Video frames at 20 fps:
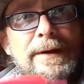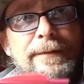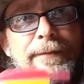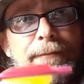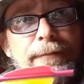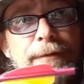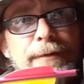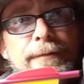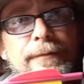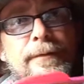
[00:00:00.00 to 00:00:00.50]

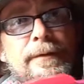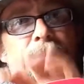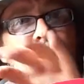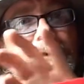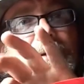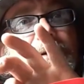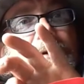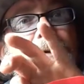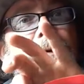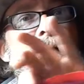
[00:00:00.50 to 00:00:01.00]
through
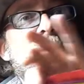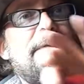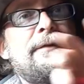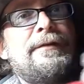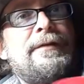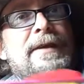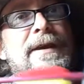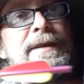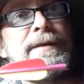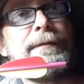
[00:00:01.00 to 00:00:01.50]
and
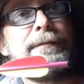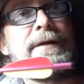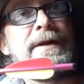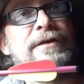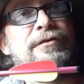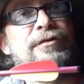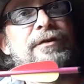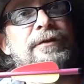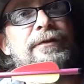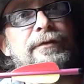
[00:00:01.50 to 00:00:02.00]
tear the
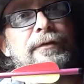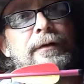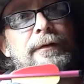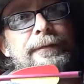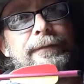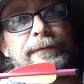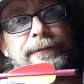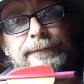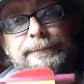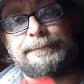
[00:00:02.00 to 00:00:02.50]
fletchings
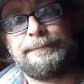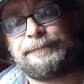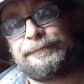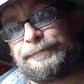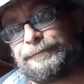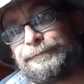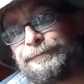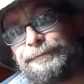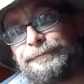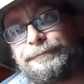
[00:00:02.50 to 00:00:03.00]
off,
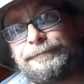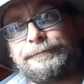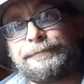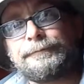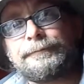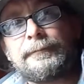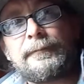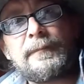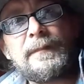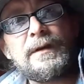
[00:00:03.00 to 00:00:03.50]

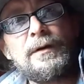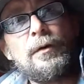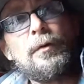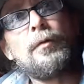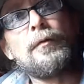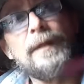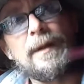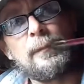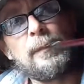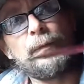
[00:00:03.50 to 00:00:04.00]

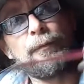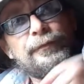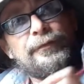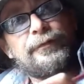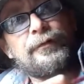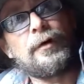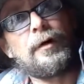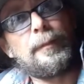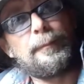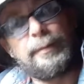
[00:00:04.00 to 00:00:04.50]
or they will
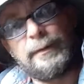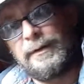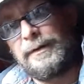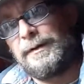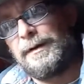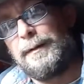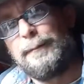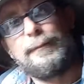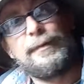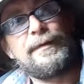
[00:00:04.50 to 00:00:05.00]
stop,
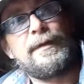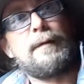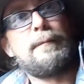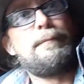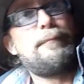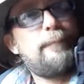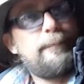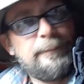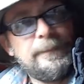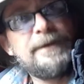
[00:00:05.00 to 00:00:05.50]
but they'll
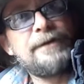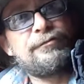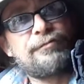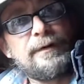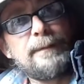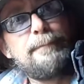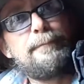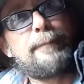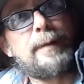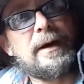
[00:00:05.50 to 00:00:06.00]

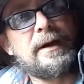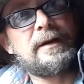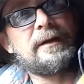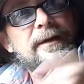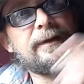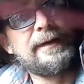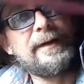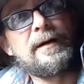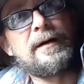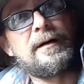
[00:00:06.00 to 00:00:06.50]
literally buckle
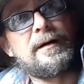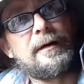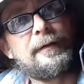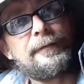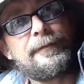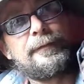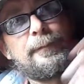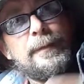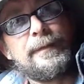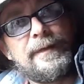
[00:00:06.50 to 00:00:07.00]
in
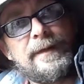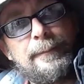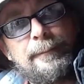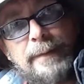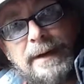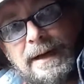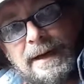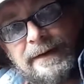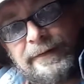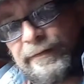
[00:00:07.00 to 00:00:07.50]
half with the
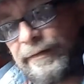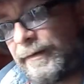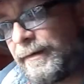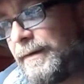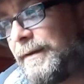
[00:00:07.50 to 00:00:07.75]
impact.